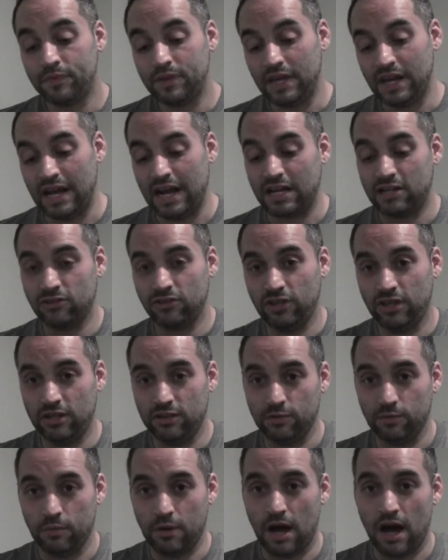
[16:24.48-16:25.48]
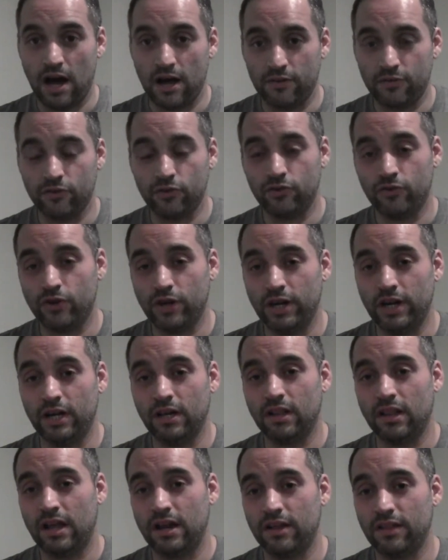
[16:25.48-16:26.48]
it actually ends up concentrating
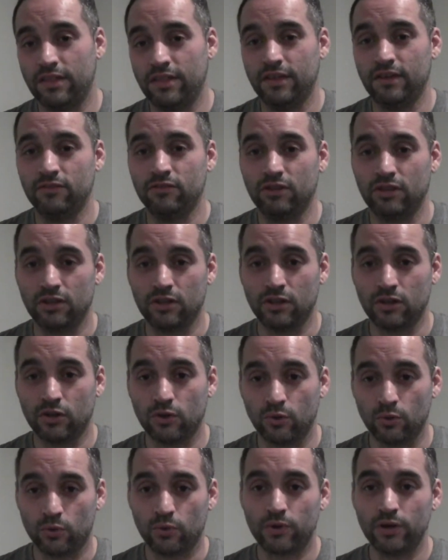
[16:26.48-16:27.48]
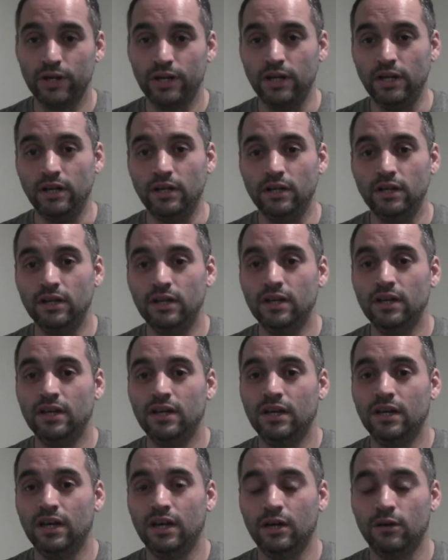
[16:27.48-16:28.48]
a lot of things like the chlorine
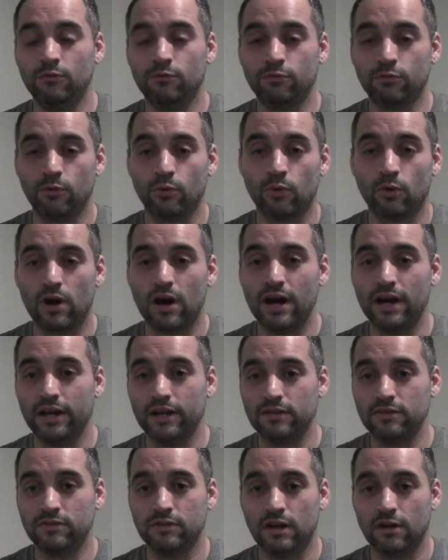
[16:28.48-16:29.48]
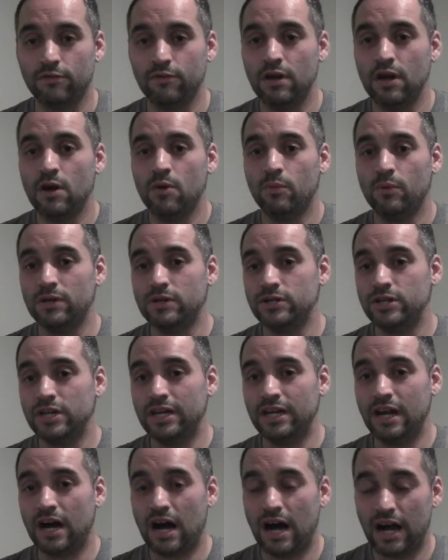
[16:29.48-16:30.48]
and fluoride and stuff, which
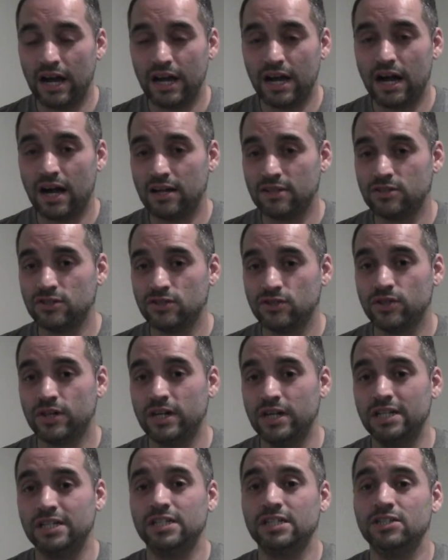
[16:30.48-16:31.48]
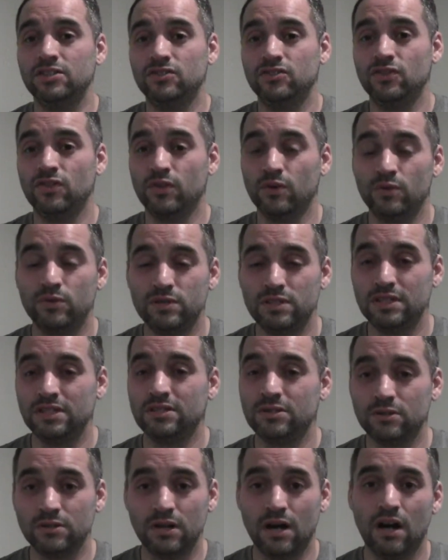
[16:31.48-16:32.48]
in high concentrations, those
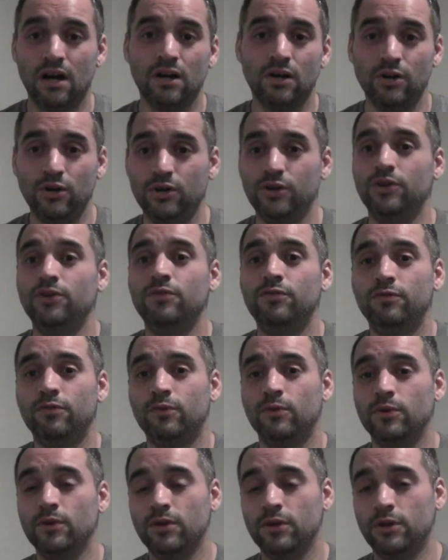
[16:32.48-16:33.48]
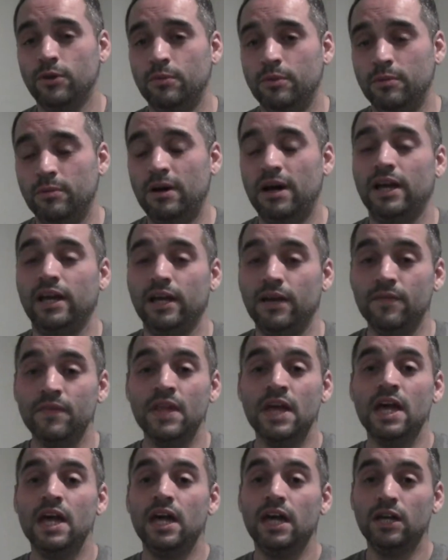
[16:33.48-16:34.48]
things are not good for the human body.
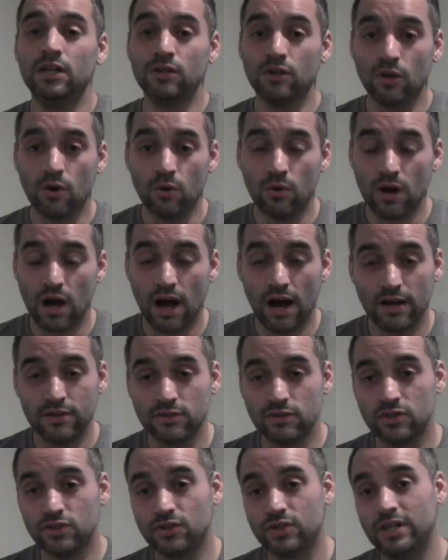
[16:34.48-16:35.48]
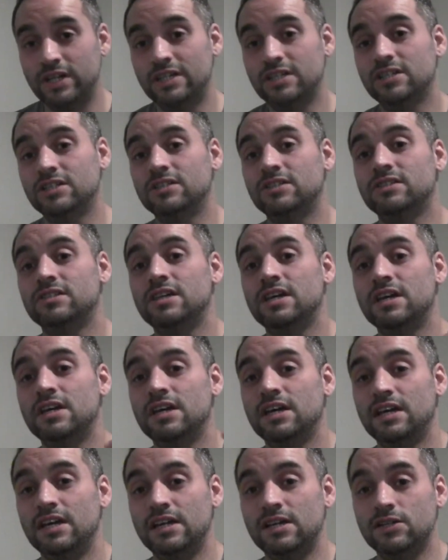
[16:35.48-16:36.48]
In low concentrations,
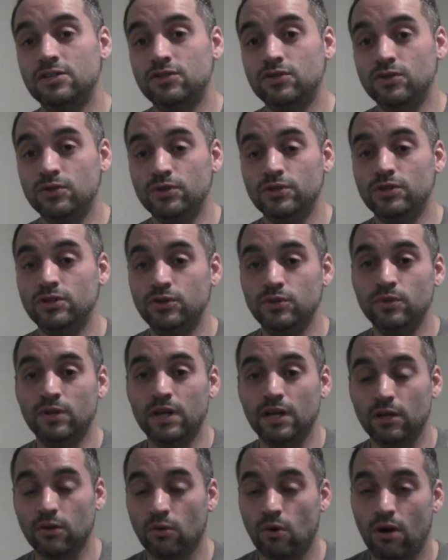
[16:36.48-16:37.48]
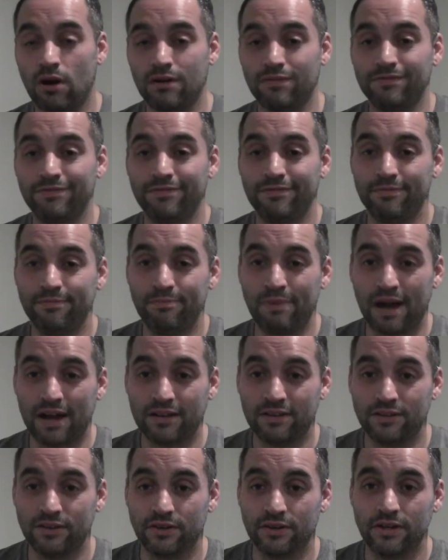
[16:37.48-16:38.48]
it's good to kill off
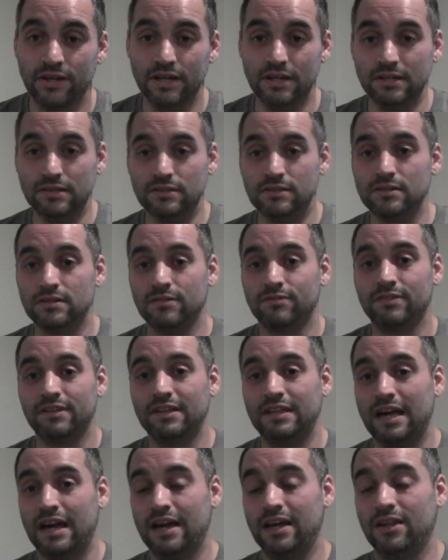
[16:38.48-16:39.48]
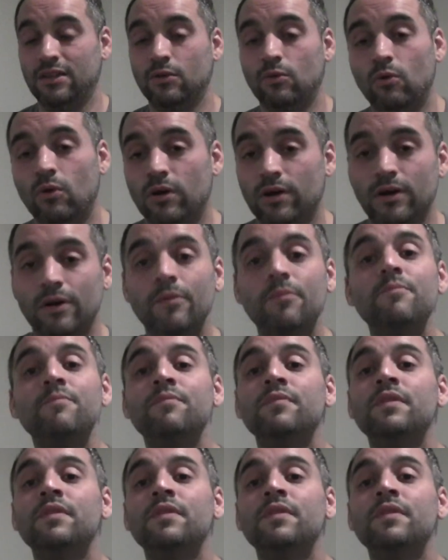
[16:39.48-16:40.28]
bacteria and stuff like that in the water.